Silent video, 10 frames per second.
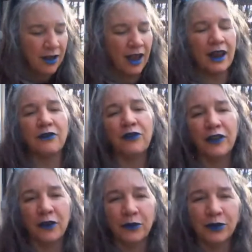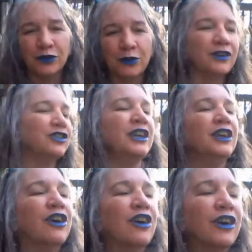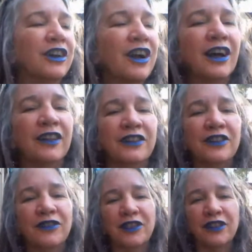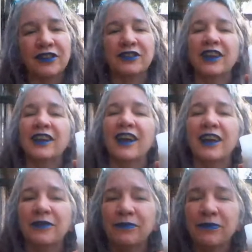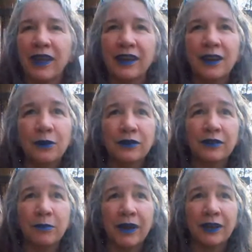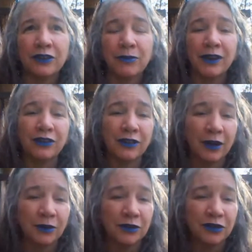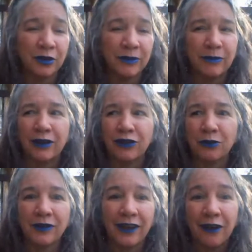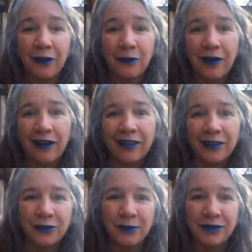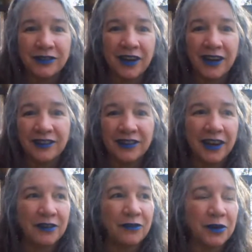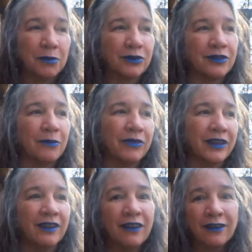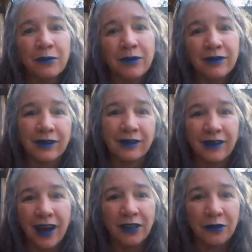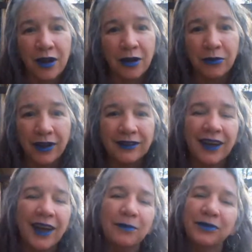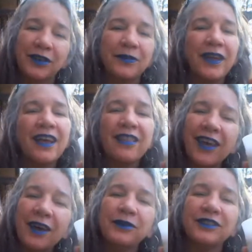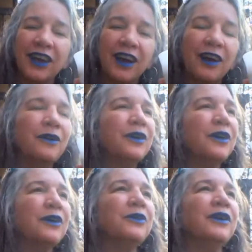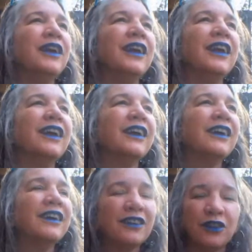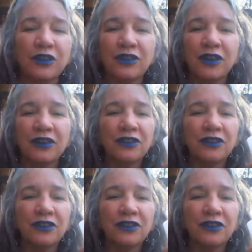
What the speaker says: I had a friend that we used to watch ER in college every Thursday night, and he was a Spanish major and I was a German major, and we're like, oh, well, if we misconjugate a verb or something, nobody's going to die of the wrong blood type. So that was how we nursed our